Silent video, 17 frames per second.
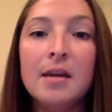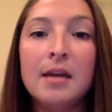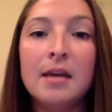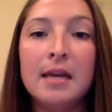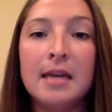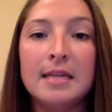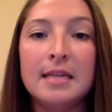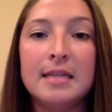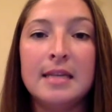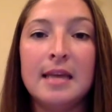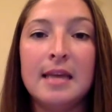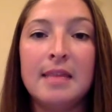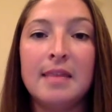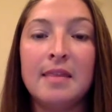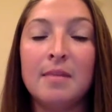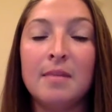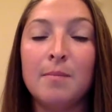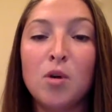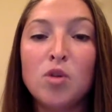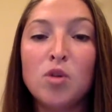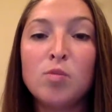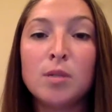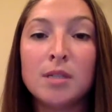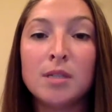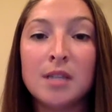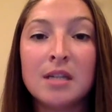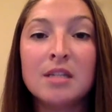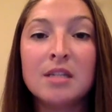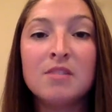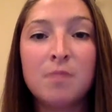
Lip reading: he said that the most productive